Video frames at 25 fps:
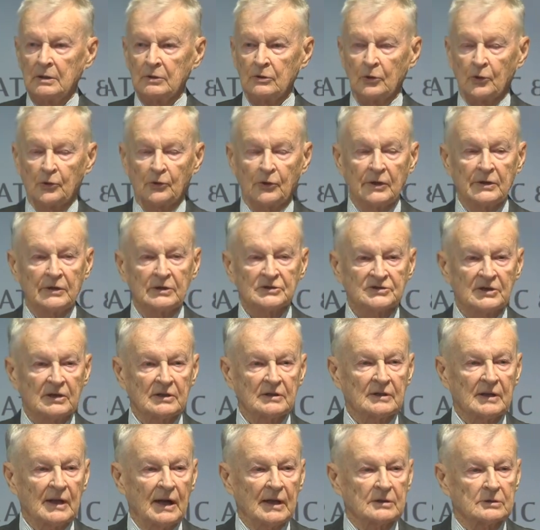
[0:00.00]
Ukraine is
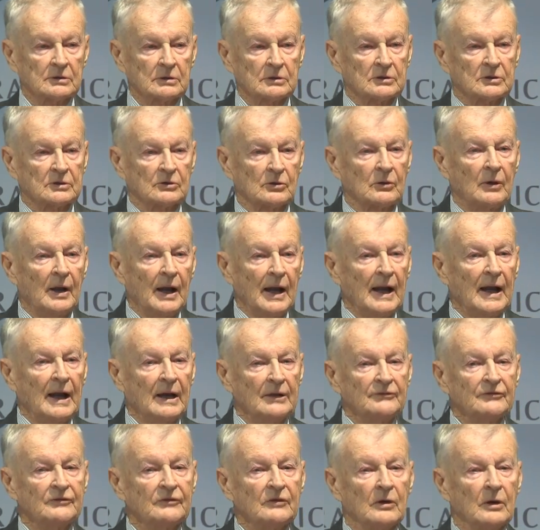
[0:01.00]
entitled to
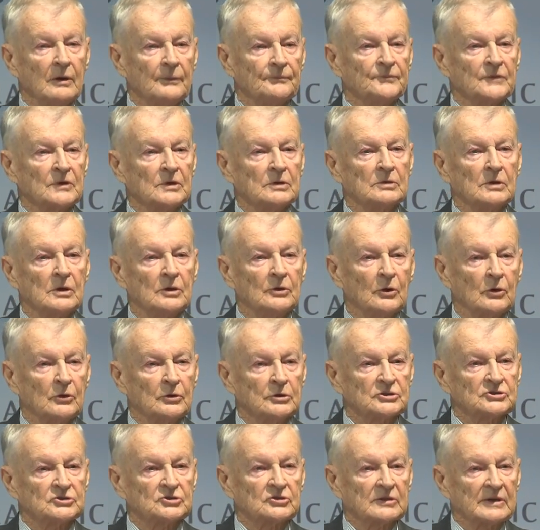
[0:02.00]
have in
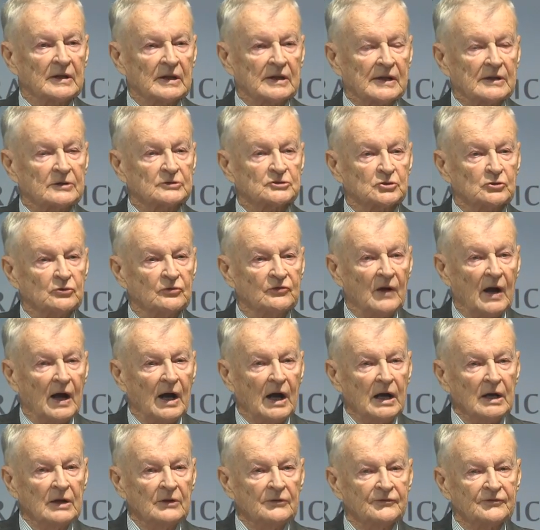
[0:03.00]
order so that it can
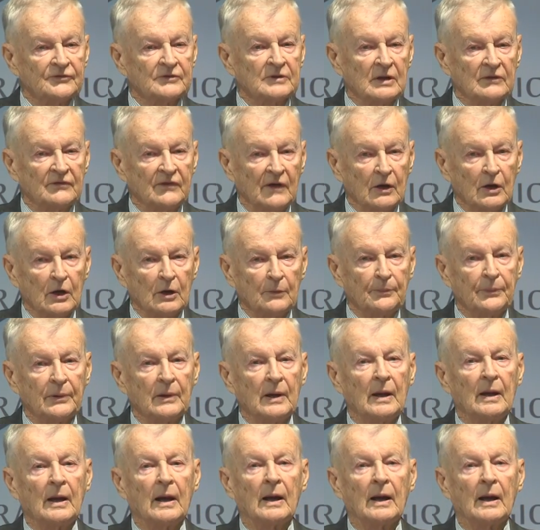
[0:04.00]
survive, develop,